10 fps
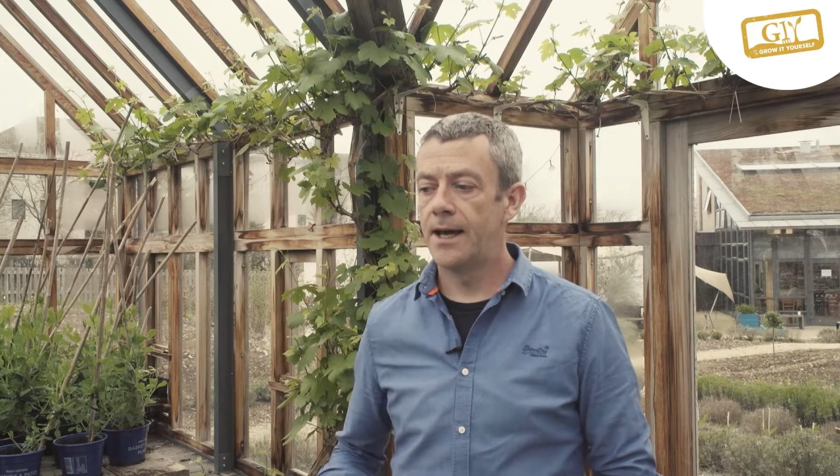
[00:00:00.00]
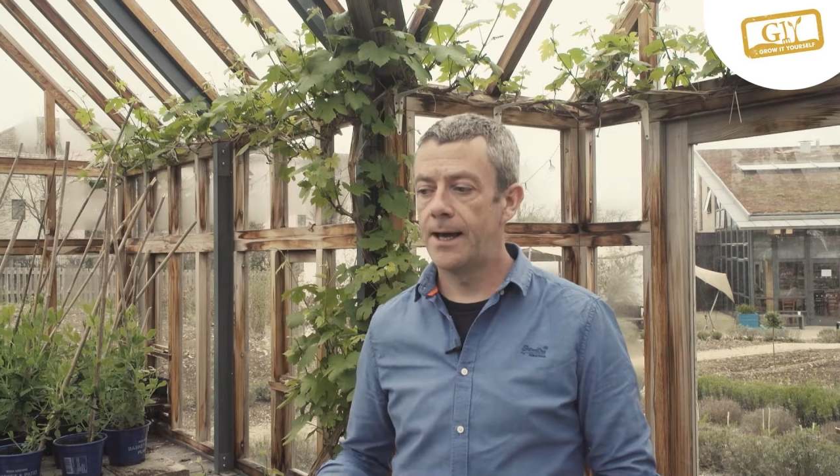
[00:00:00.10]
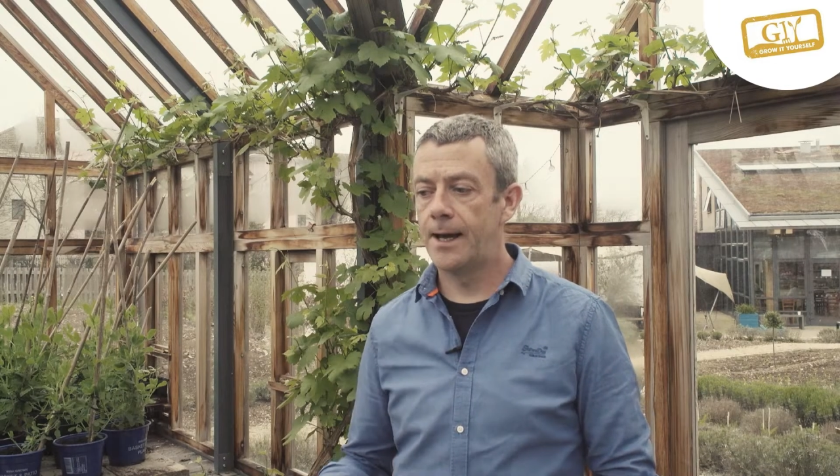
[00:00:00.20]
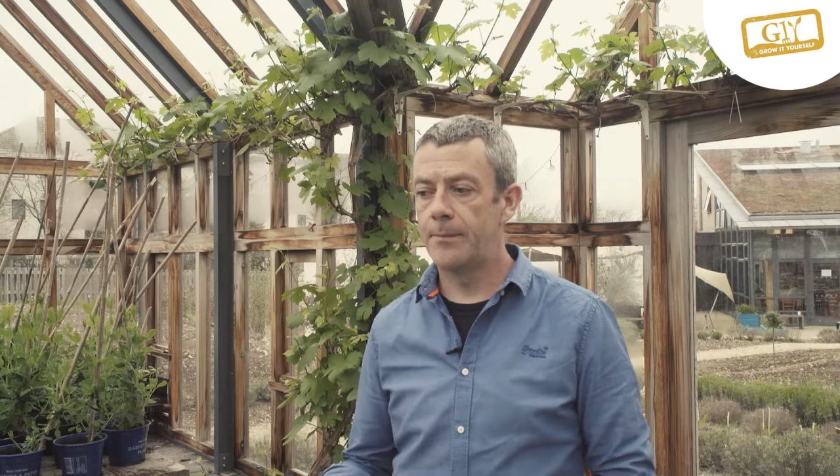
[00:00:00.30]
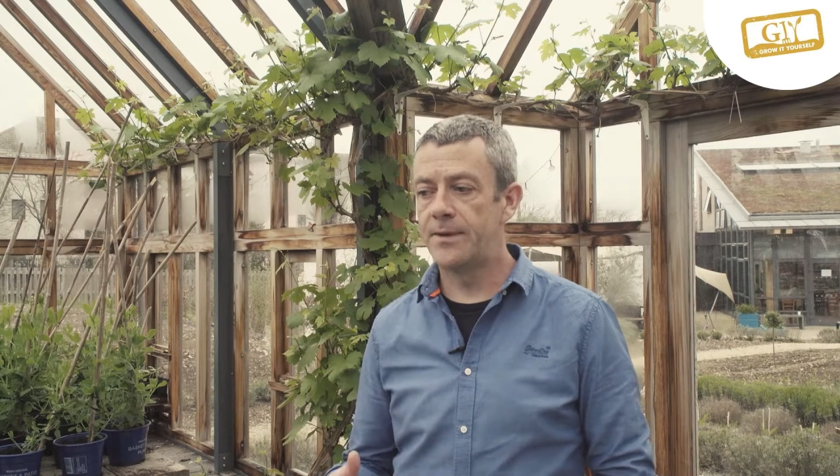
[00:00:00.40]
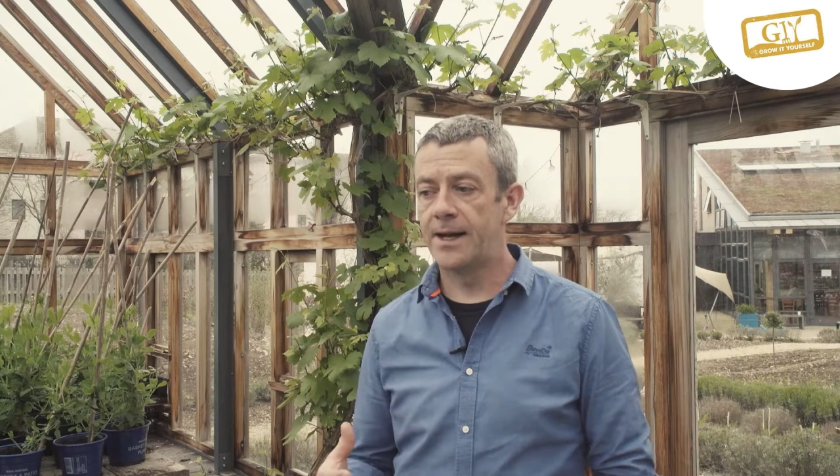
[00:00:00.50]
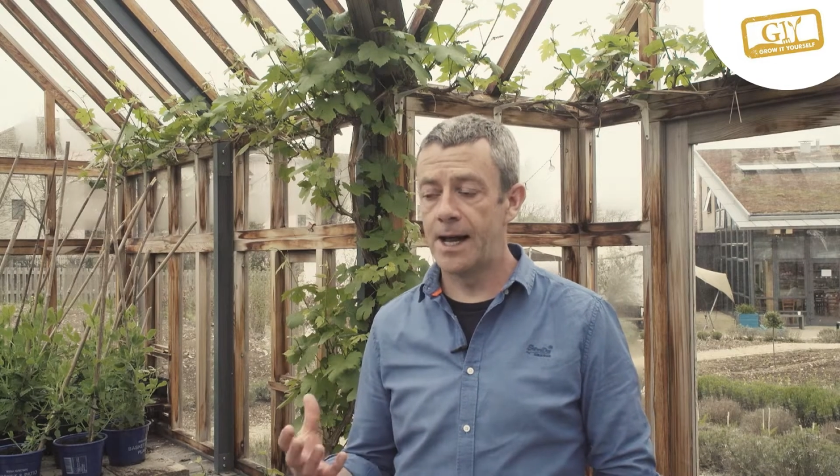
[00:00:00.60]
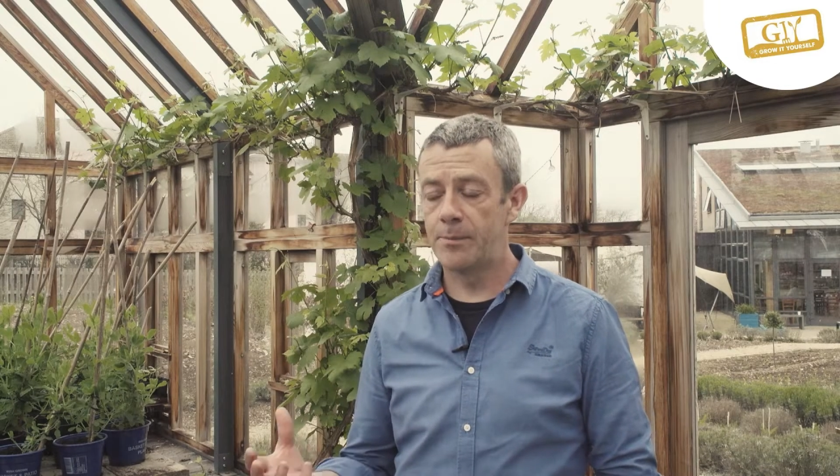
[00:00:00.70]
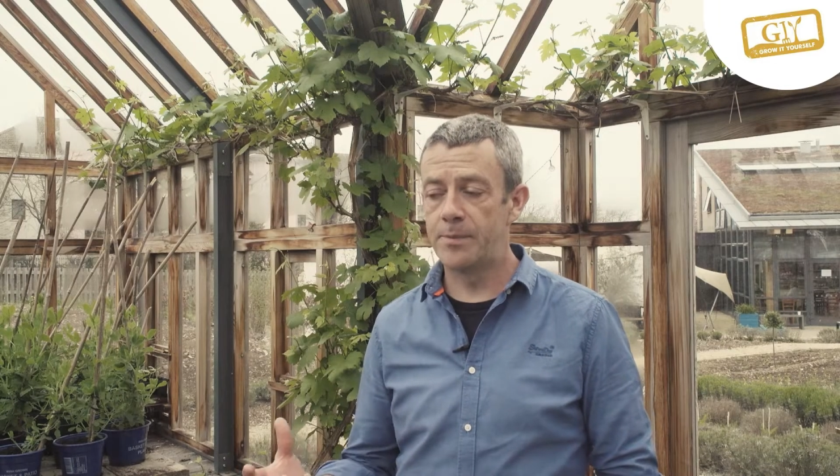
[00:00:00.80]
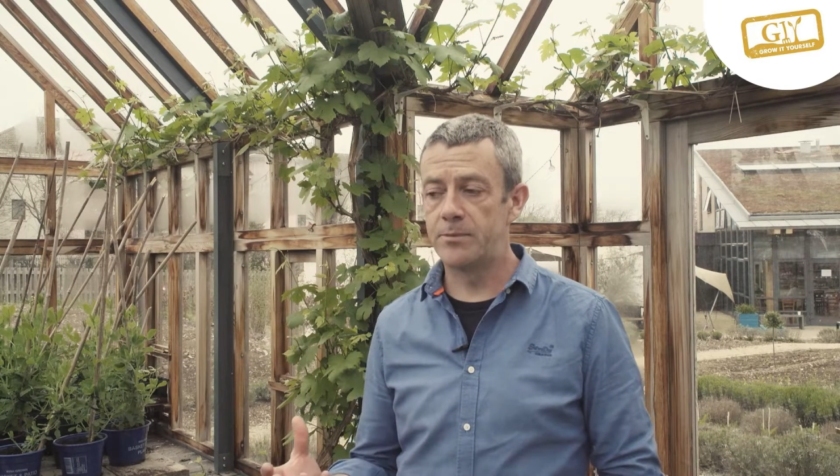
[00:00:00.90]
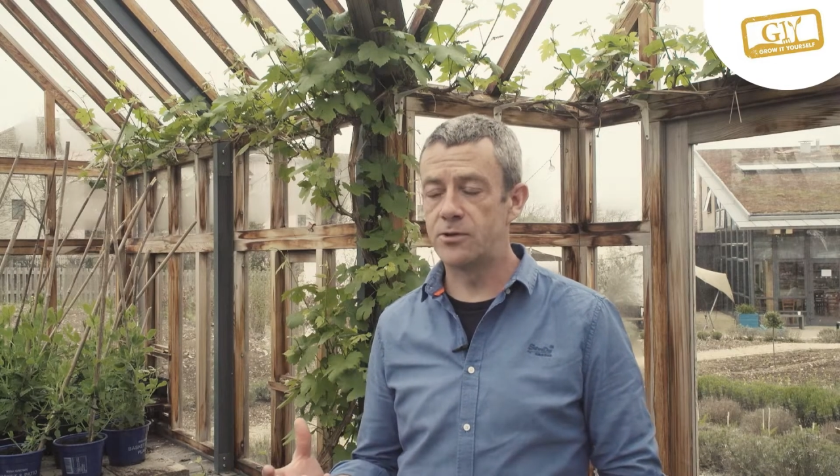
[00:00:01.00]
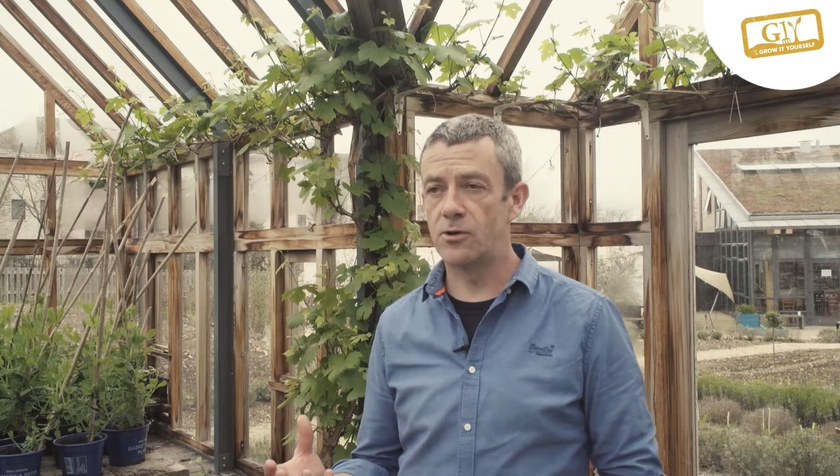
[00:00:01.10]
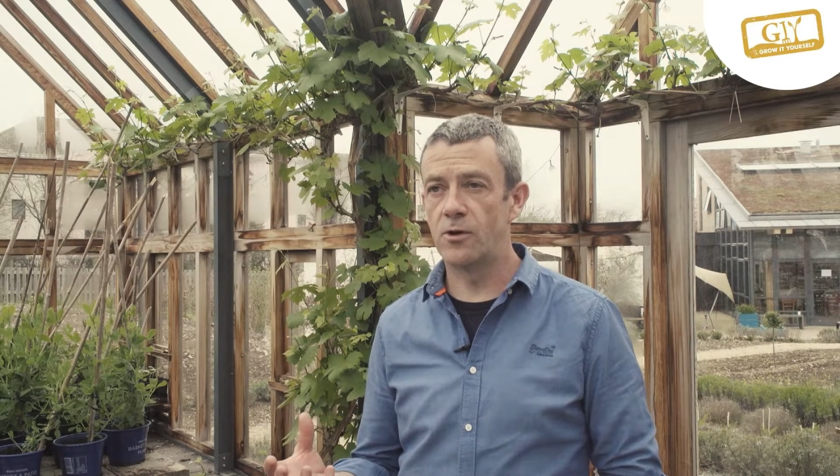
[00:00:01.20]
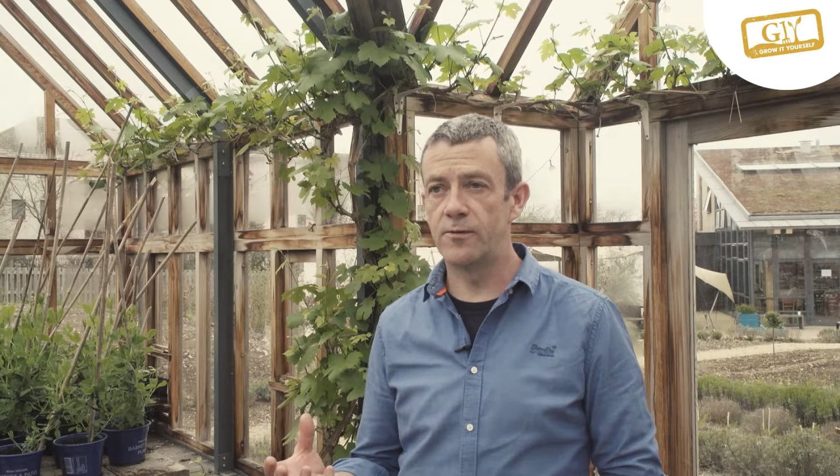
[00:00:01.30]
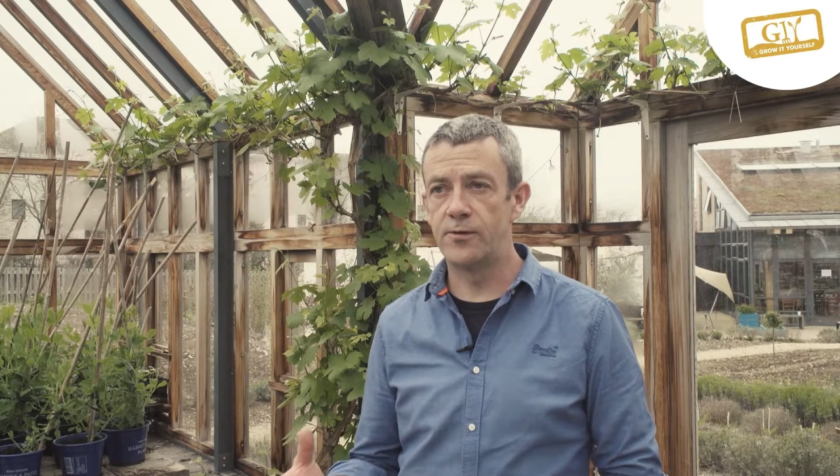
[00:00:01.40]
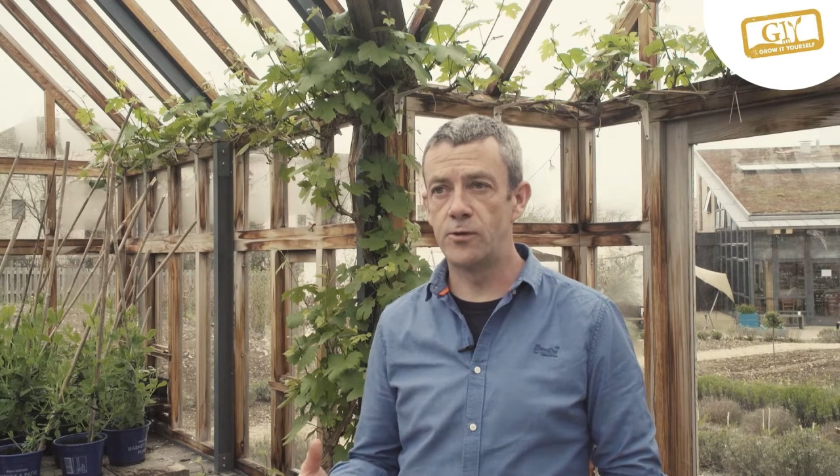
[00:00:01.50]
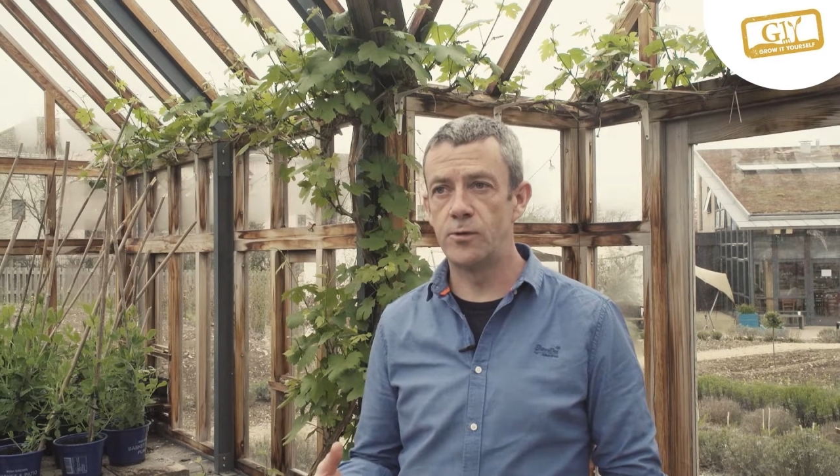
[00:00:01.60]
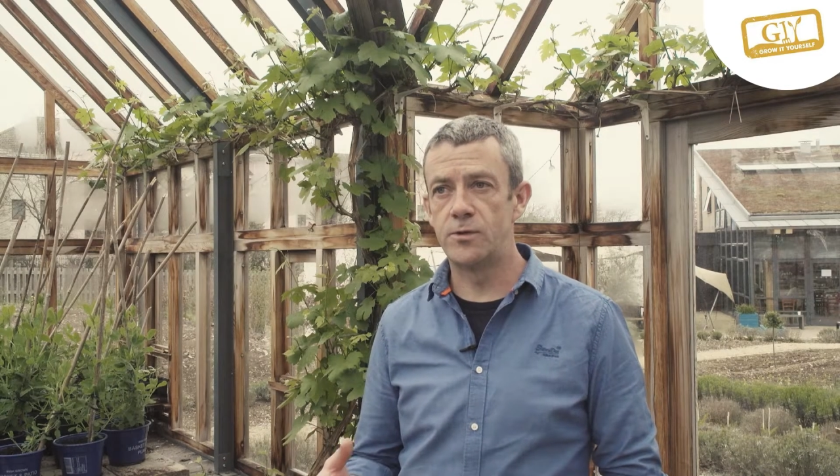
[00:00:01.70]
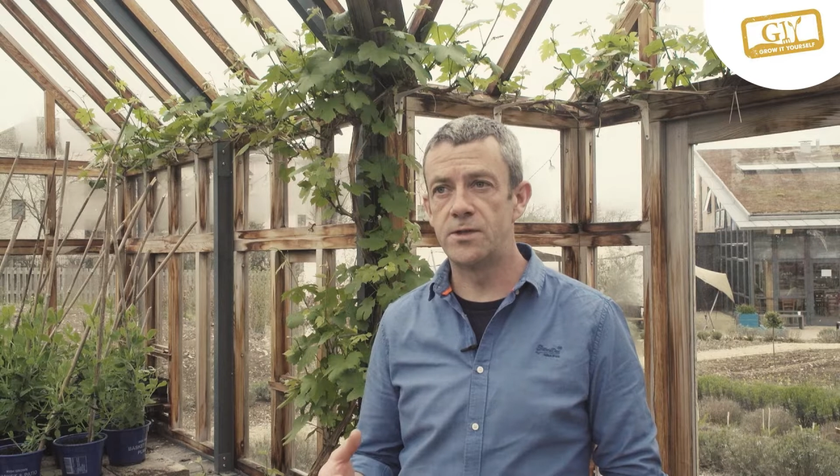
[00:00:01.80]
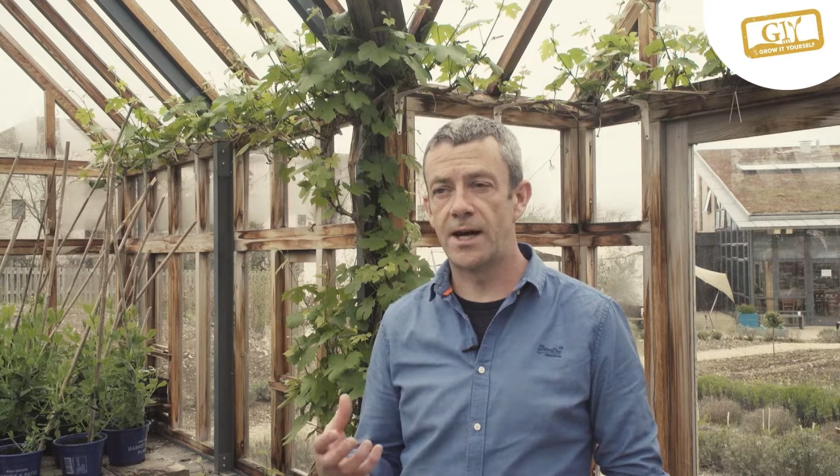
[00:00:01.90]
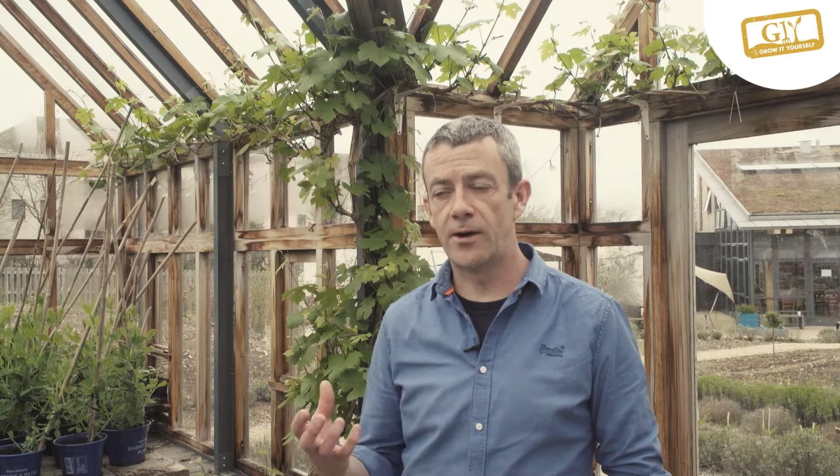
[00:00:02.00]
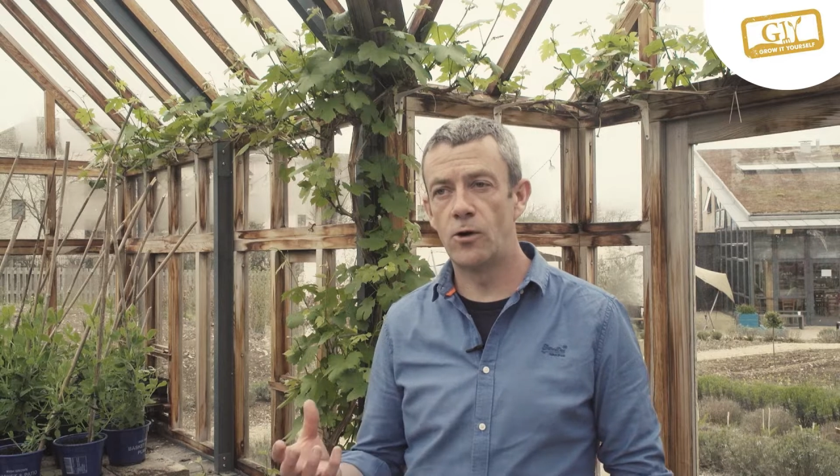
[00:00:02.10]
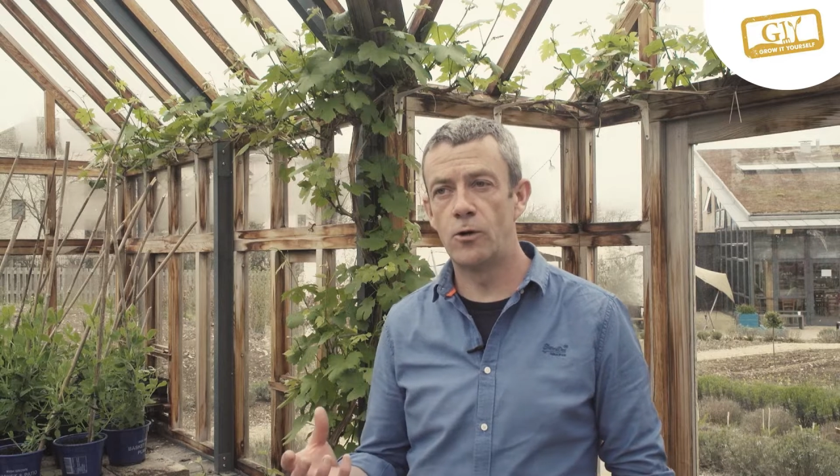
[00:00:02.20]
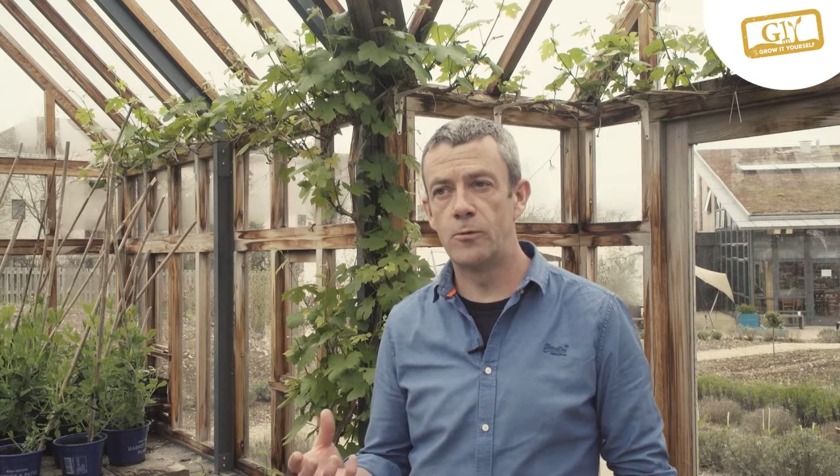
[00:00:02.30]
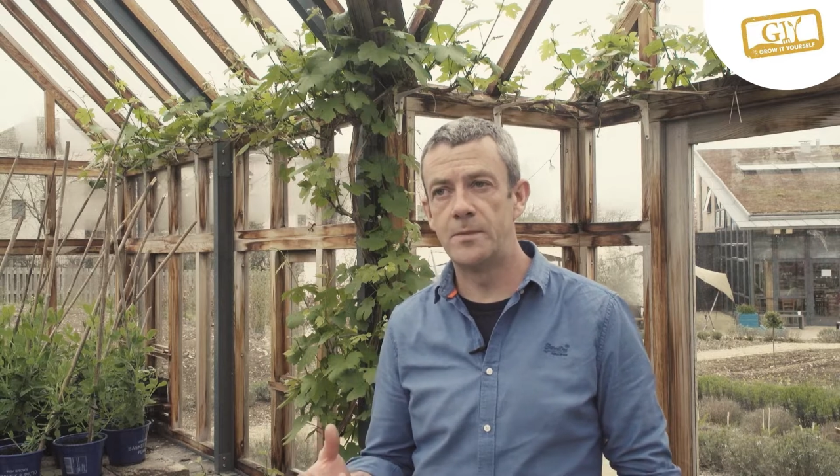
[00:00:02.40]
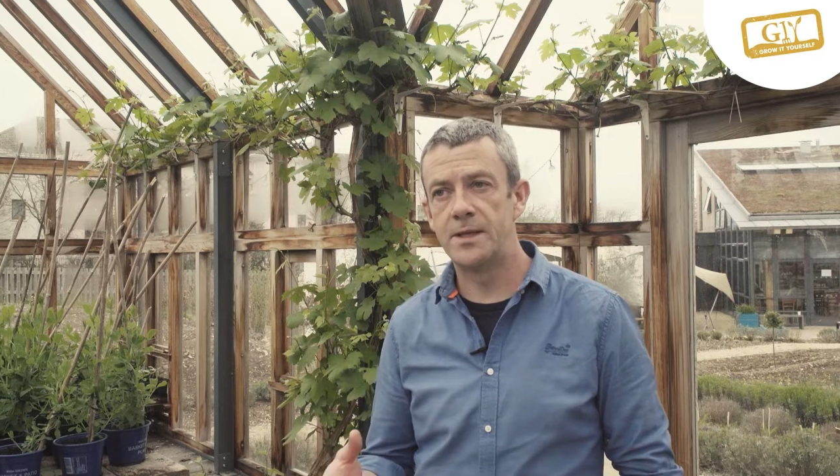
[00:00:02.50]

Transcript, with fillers: um, that help people to grow food at home,